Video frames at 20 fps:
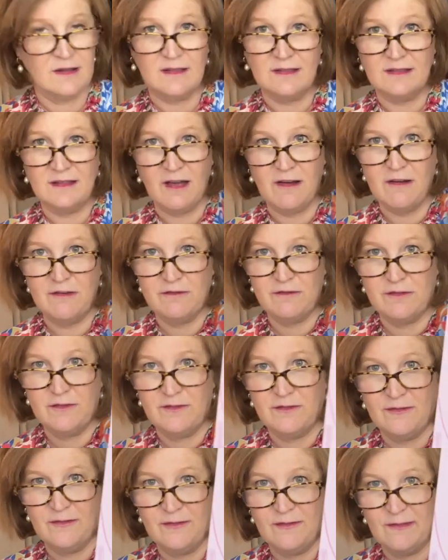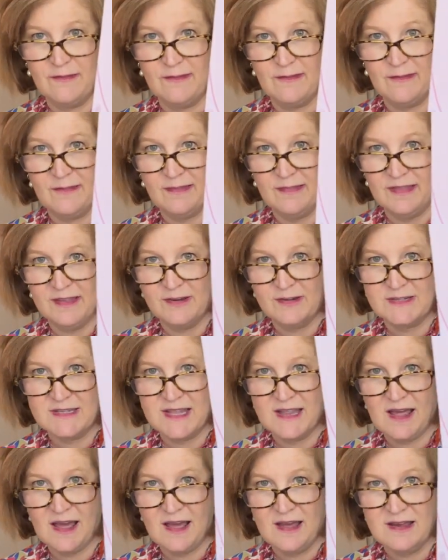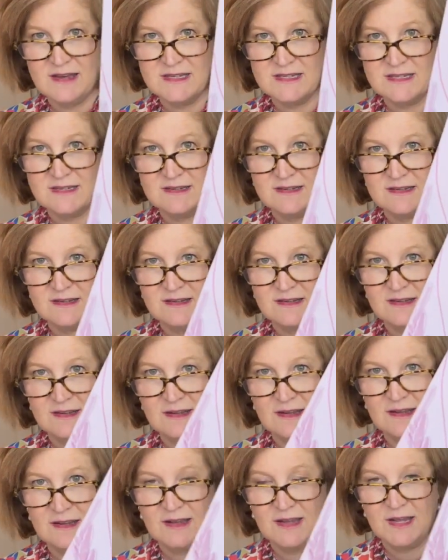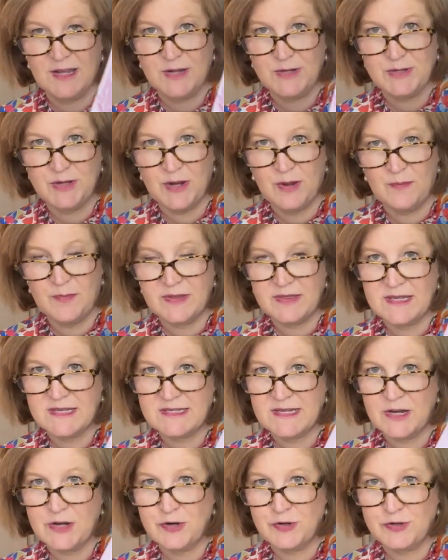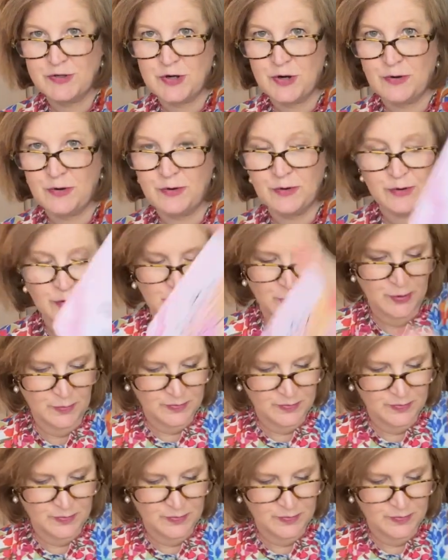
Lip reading: Love. There's that. So you can put this in your journal or your